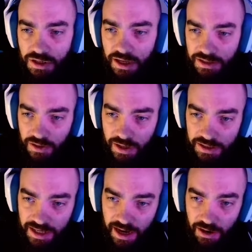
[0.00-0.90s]
He's
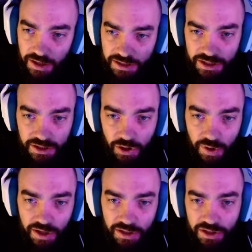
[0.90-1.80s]
he's there. He's just
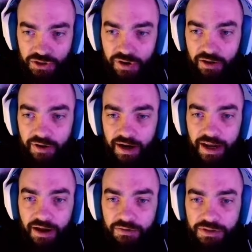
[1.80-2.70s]
going into the straight right
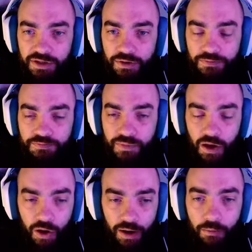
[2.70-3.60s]
now. So
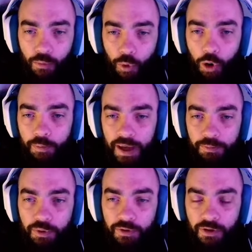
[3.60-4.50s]
again, more
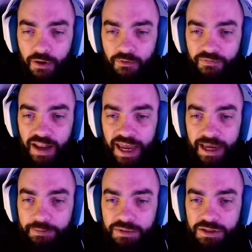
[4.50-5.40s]
people,
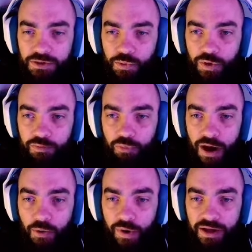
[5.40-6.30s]
flames with
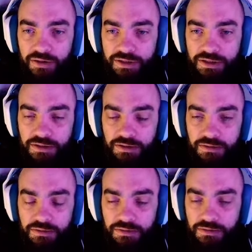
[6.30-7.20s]
bright wheels.
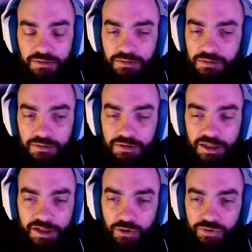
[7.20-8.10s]

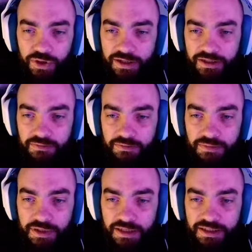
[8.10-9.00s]
You don't trust them.
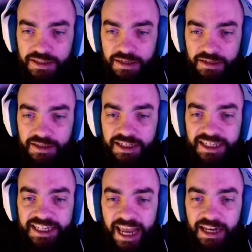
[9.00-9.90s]
It's it's
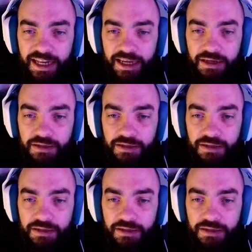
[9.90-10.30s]
deadly.